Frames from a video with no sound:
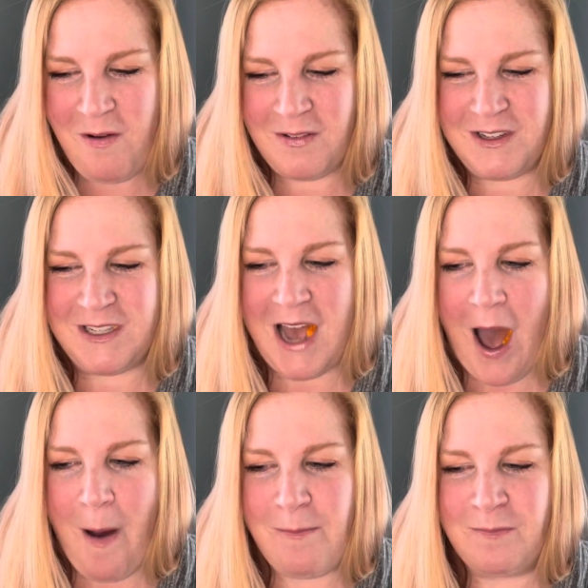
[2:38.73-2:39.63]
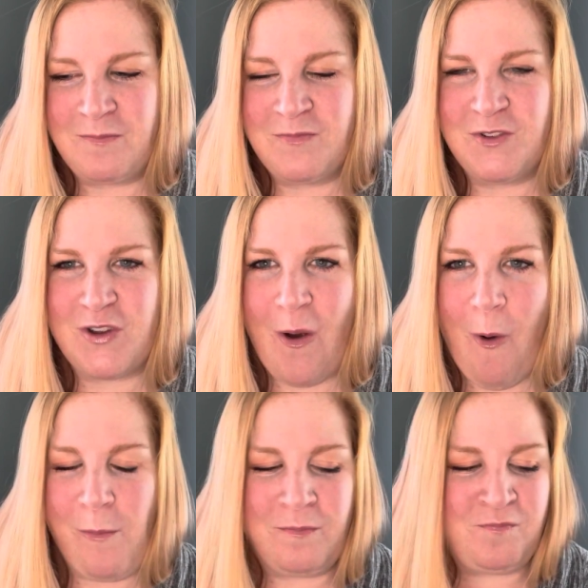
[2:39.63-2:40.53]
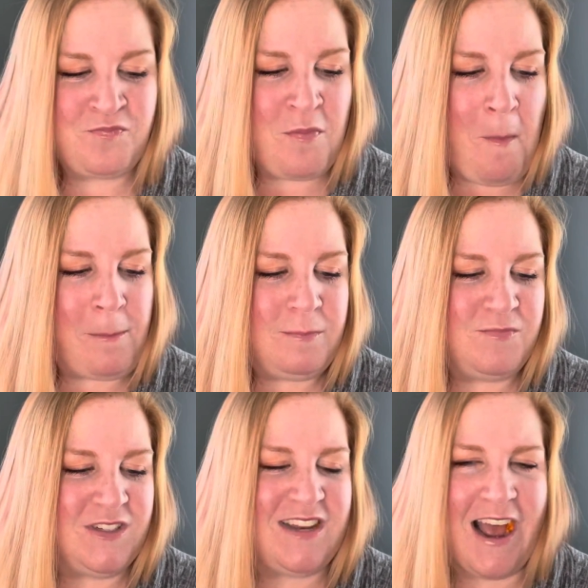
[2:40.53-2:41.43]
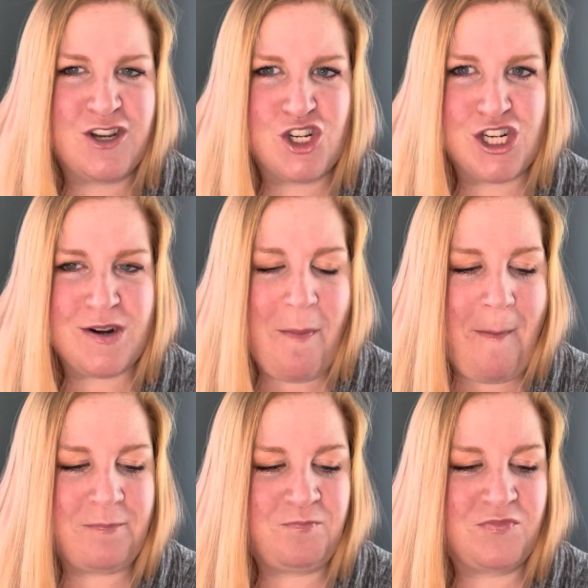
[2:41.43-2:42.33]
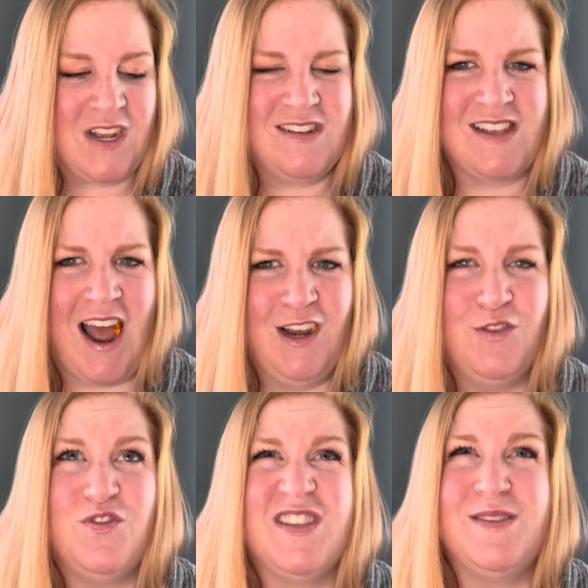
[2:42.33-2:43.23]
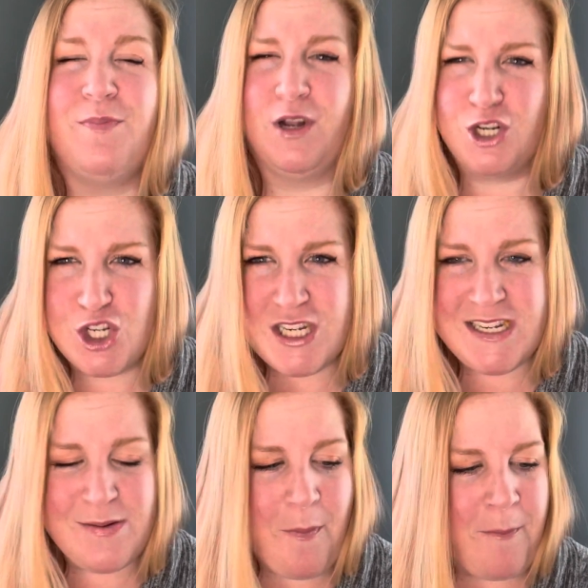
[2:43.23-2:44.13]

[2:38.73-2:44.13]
Yeah, so the texture is kind of spongy.